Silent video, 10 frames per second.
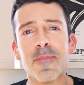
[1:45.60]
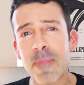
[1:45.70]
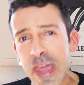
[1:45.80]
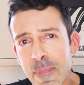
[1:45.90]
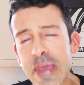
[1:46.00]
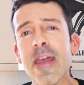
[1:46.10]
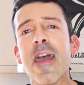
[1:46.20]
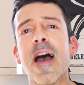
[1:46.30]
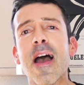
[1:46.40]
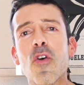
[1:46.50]
maybe
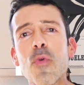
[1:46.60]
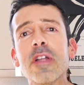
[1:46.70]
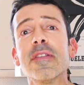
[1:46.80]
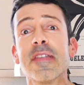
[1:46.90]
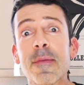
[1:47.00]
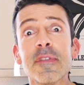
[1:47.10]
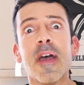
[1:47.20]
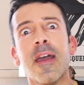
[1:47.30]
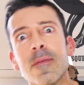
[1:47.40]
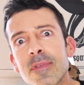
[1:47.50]
I will
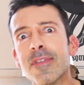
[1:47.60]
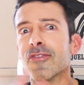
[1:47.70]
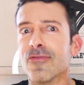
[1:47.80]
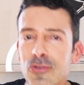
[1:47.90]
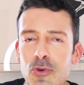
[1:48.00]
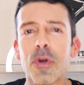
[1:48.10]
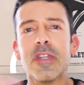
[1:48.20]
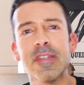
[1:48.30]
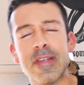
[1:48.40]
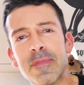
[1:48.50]
sometimes do
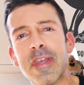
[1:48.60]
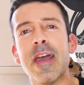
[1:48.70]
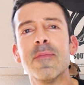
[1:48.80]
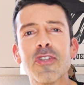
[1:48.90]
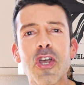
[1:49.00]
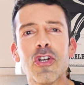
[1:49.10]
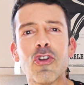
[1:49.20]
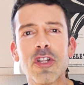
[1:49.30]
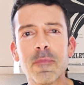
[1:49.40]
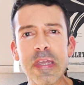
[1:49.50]
it, sometimes
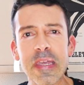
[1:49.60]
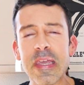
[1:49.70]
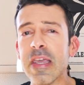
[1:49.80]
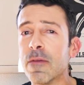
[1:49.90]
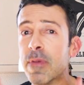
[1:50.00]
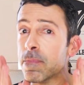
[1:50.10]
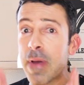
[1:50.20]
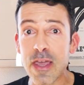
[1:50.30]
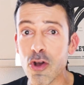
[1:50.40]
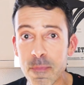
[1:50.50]
not be here, but
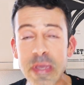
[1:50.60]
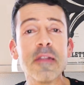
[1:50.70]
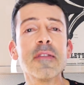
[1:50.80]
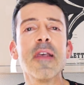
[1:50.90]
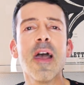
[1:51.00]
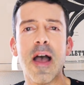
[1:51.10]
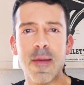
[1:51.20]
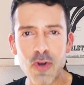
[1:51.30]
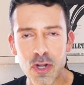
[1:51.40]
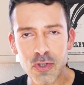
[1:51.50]
by all means,
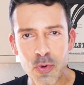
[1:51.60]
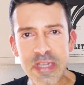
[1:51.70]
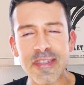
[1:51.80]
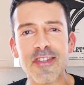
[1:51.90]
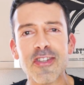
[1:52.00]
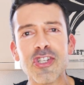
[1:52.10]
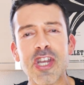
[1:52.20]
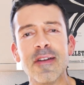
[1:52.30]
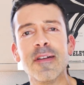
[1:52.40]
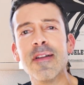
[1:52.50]
I'm not quitting the
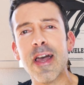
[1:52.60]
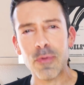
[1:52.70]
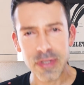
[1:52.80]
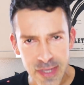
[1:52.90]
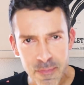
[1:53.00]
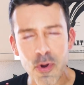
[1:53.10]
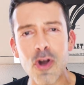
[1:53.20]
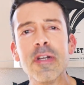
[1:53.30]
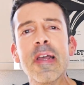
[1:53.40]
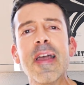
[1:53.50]
channel. I will keep
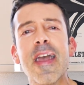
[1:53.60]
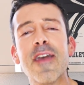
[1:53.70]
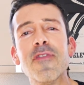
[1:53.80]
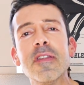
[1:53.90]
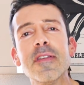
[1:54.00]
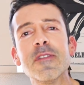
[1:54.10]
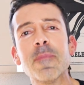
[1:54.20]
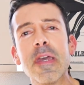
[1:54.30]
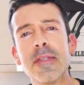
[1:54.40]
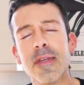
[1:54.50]
on having this
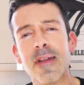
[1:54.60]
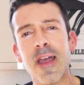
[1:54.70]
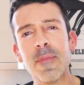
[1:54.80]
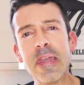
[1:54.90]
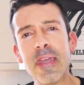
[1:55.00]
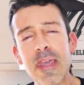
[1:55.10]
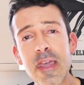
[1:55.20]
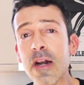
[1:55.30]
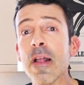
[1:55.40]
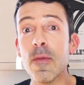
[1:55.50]
space and coming
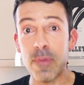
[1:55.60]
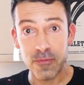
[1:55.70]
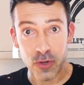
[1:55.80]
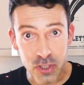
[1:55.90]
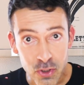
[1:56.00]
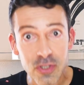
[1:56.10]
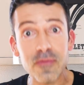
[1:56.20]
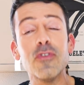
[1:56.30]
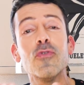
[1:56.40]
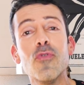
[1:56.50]
here. But for those
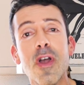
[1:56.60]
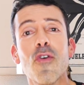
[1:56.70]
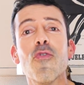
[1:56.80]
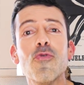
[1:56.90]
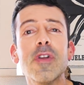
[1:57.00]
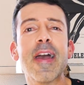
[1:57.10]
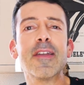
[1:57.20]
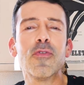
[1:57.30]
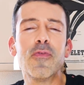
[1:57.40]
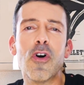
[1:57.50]
of you who
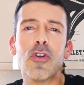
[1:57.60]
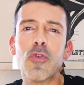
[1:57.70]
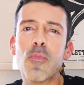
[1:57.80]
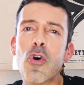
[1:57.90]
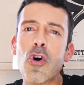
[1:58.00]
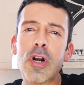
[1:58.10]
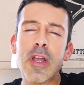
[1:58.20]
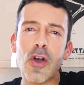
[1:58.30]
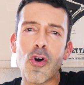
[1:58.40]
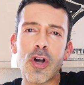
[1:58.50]
like to follow more
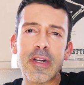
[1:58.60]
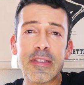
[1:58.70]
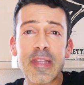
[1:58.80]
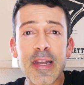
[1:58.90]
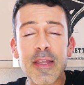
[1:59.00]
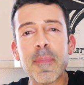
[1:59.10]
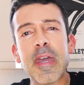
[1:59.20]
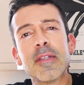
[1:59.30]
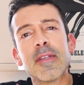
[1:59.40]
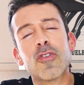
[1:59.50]
on a daily
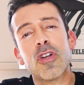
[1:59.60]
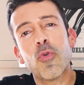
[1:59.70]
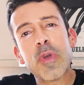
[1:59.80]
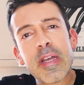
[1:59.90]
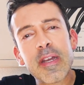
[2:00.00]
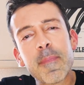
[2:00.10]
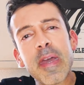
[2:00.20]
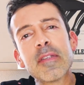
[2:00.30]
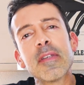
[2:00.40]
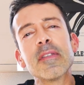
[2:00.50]
basis, on a weekly
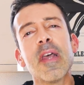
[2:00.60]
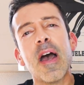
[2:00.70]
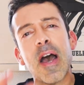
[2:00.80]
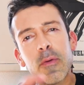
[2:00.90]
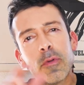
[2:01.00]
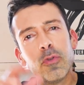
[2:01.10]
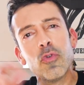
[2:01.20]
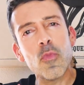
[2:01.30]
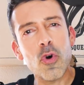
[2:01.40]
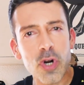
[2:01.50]
basis, I will
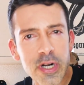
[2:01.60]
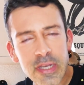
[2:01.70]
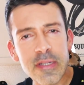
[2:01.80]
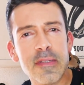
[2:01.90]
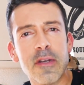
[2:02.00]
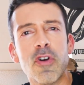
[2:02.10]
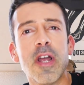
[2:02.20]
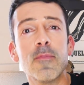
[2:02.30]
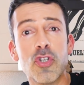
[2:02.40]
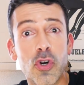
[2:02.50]
do more
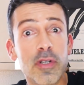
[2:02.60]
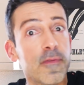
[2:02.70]
Instagram short